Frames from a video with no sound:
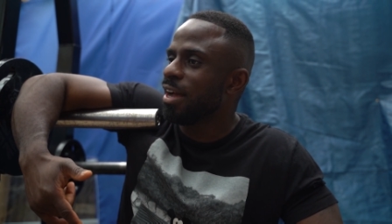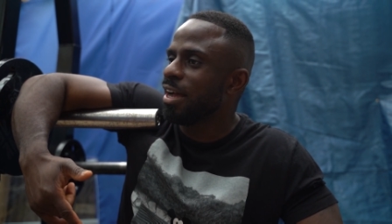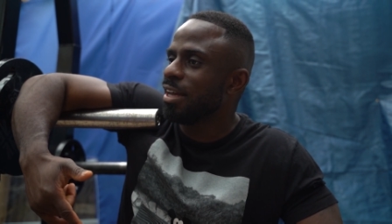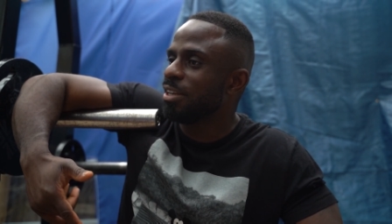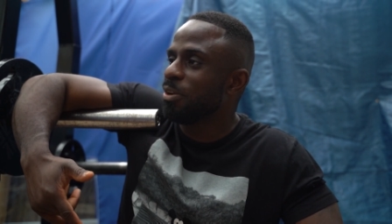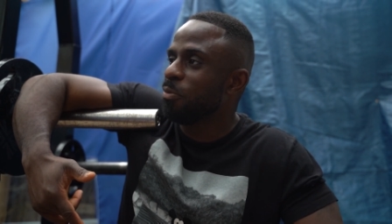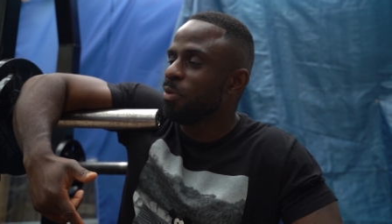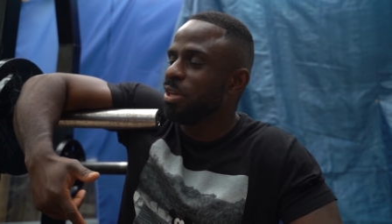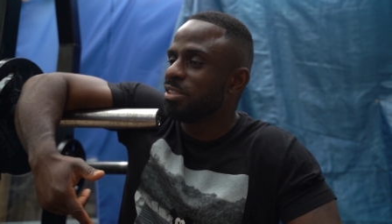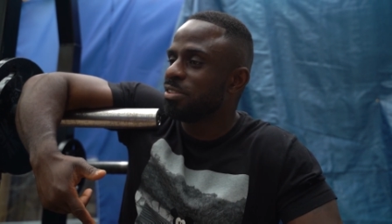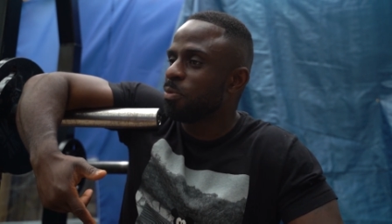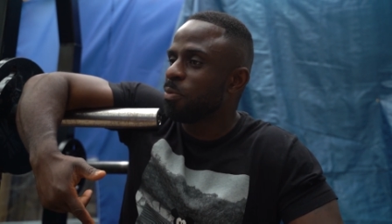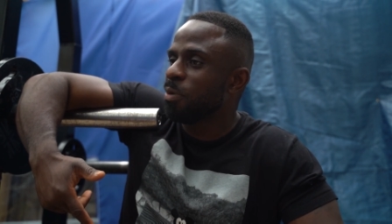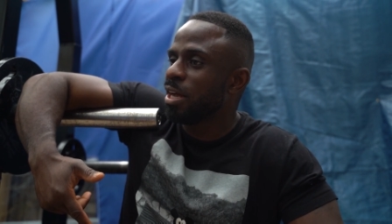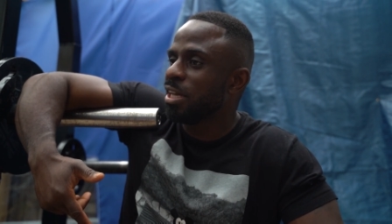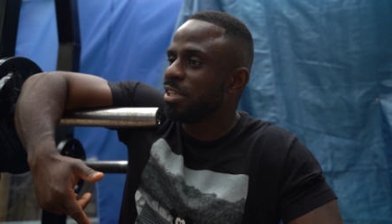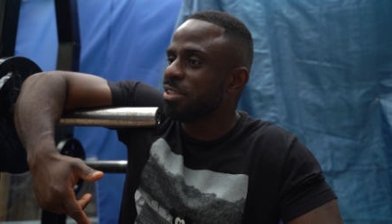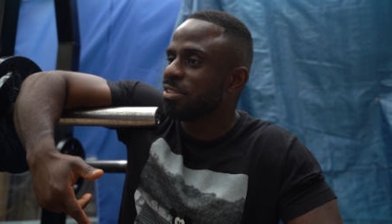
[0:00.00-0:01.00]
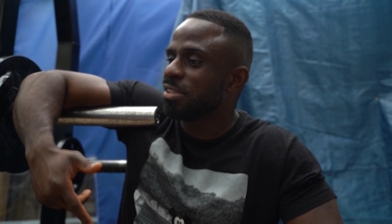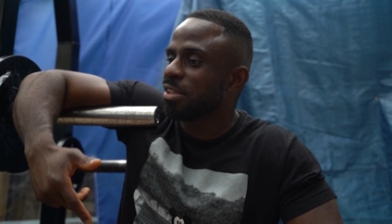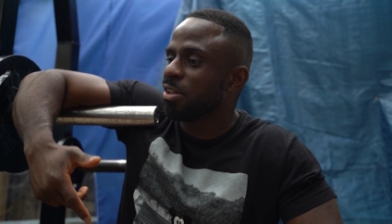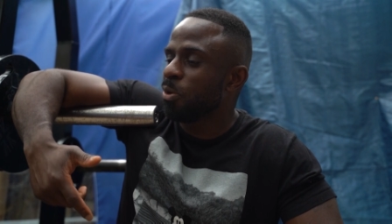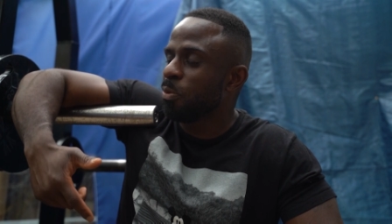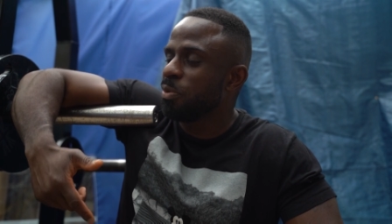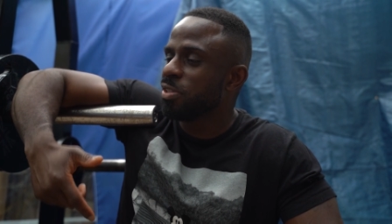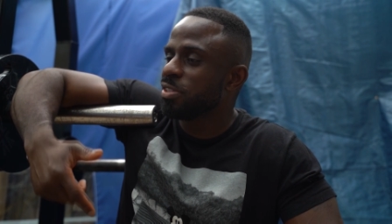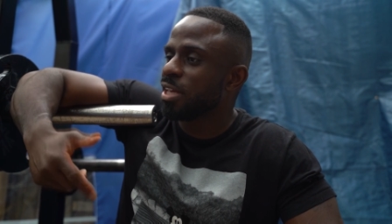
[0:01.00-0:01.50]
And the reason why I used
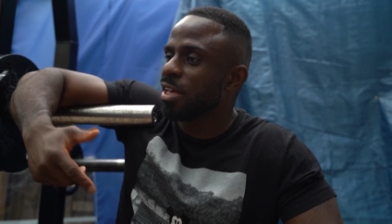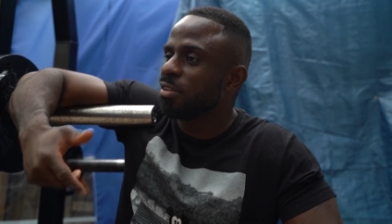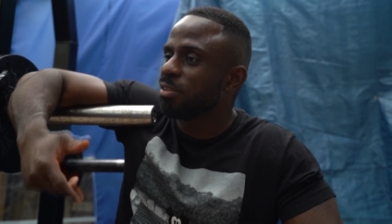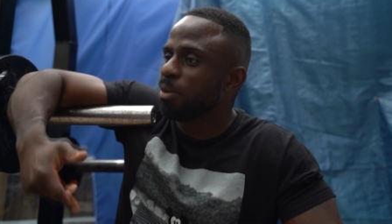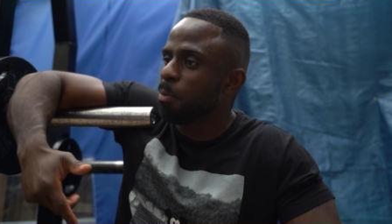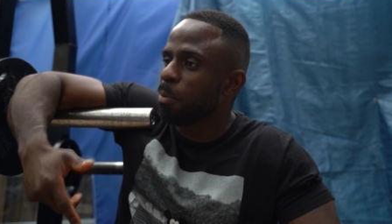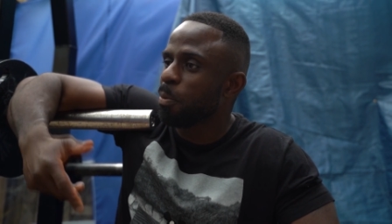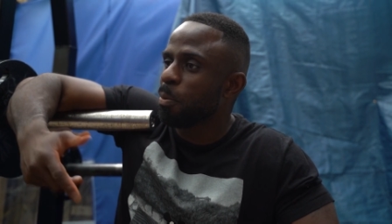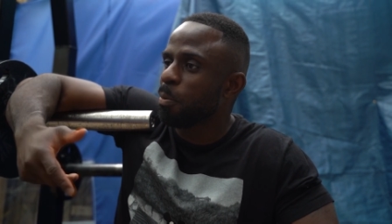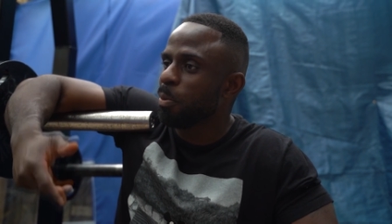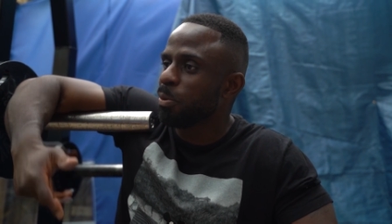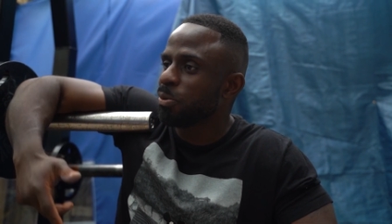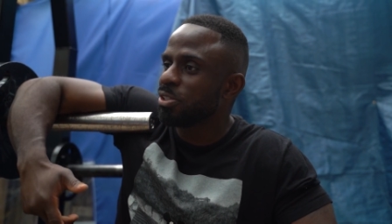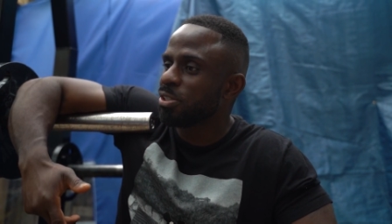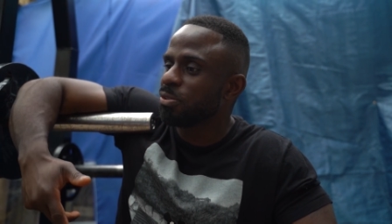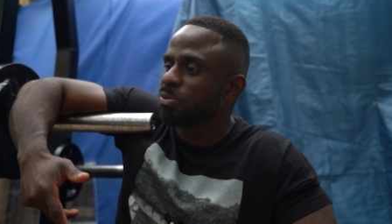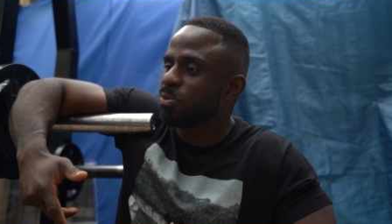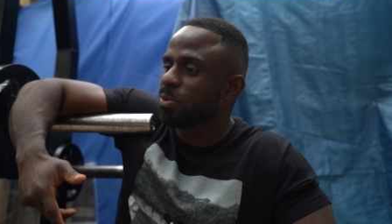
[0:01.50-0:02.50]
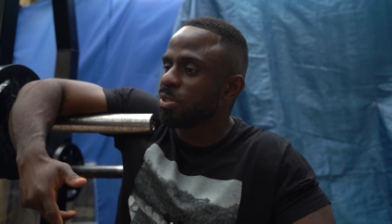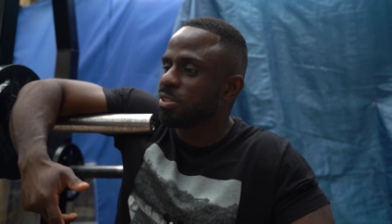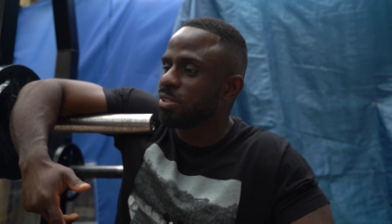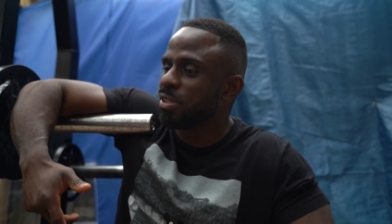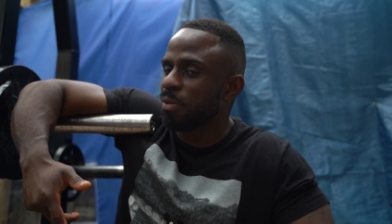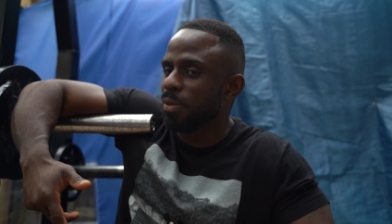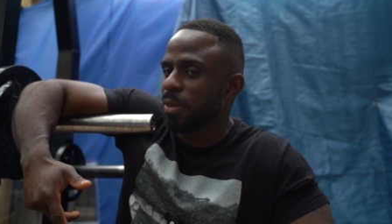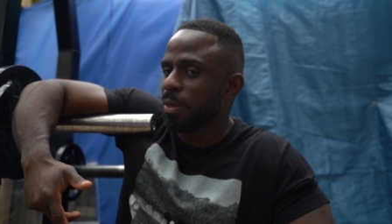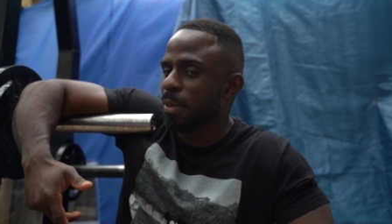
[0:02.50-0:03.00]
to always get double promotions
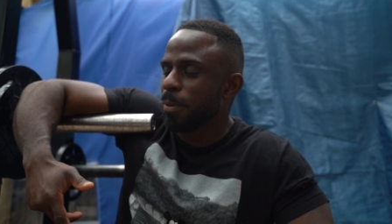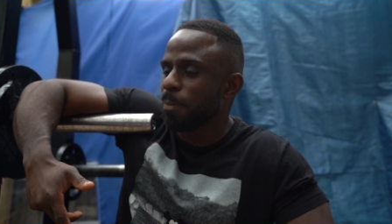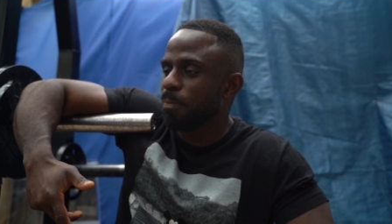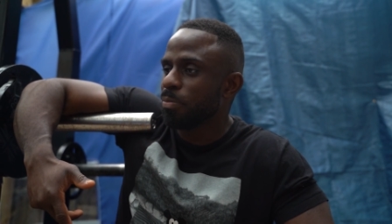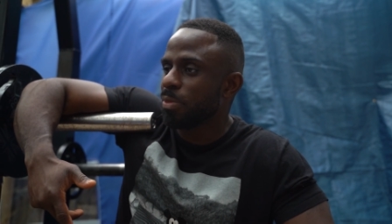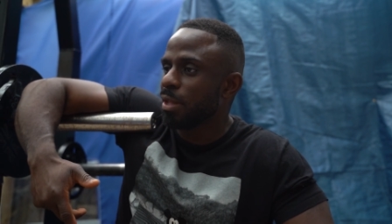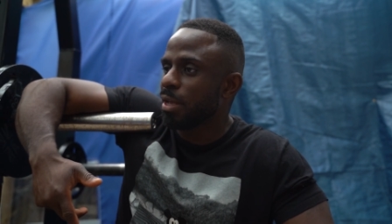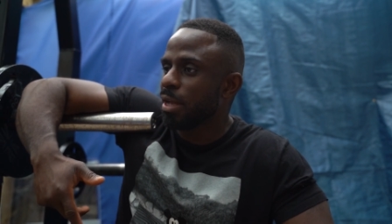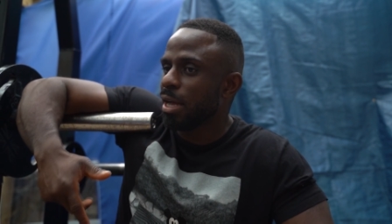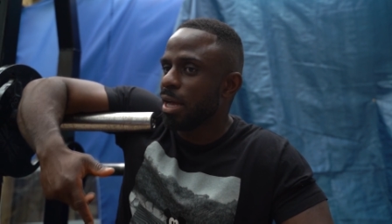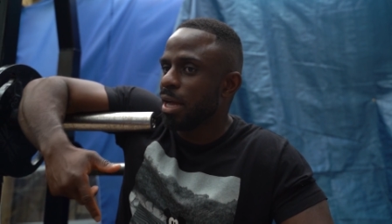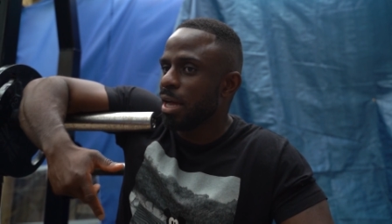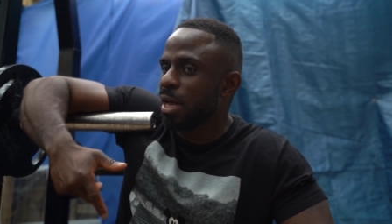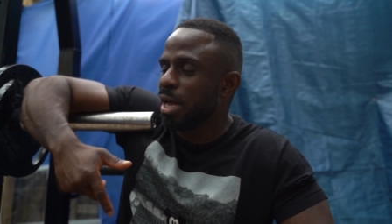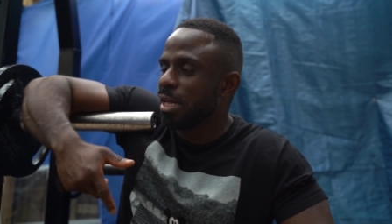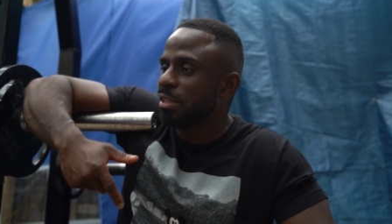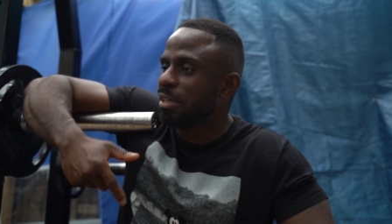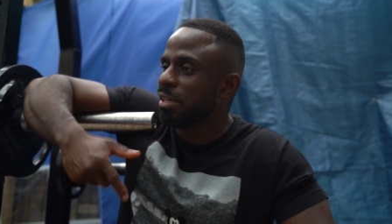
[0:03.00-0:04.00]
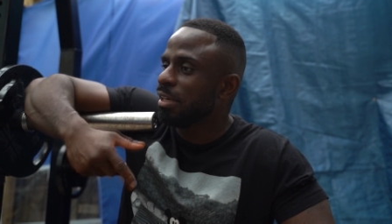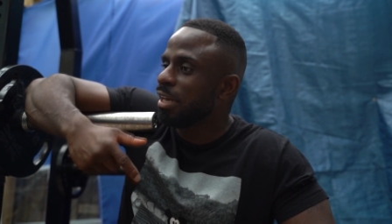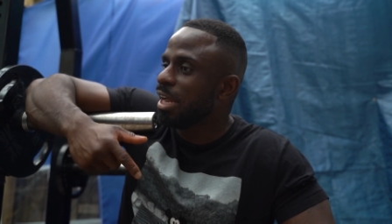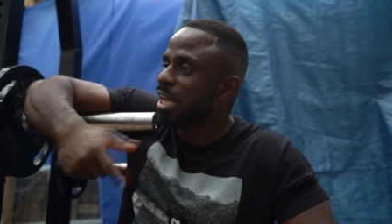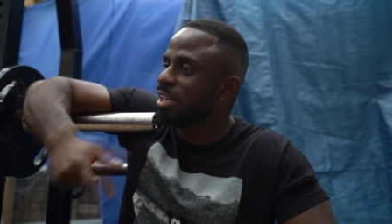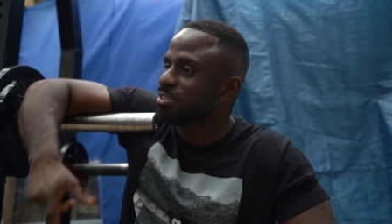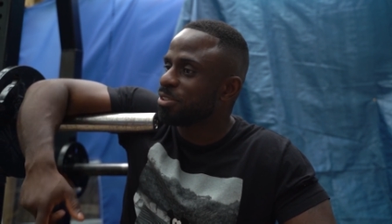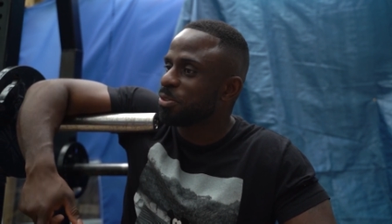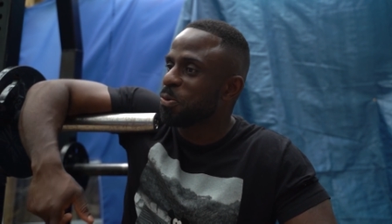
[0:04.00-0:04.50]
was mm-hmm. I didn't
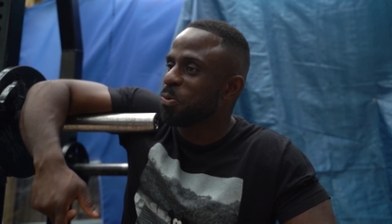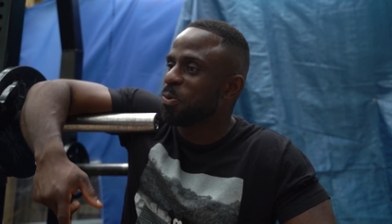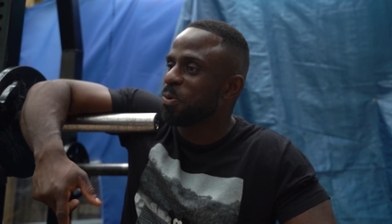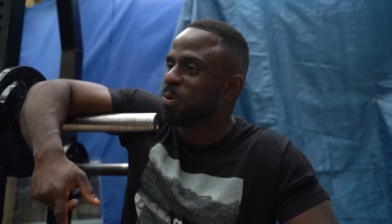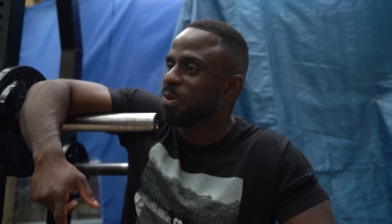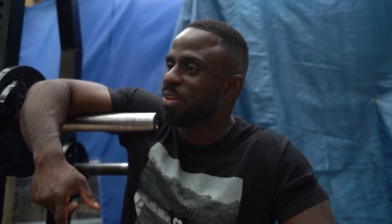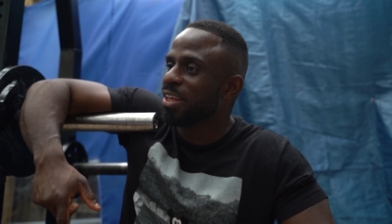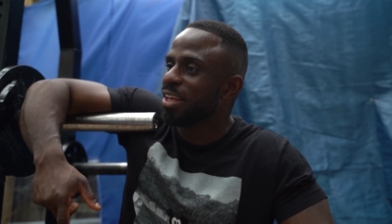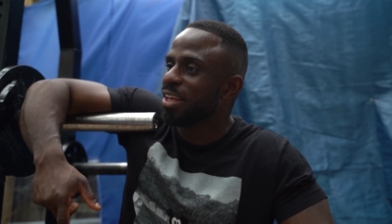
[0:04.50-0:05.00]
like school.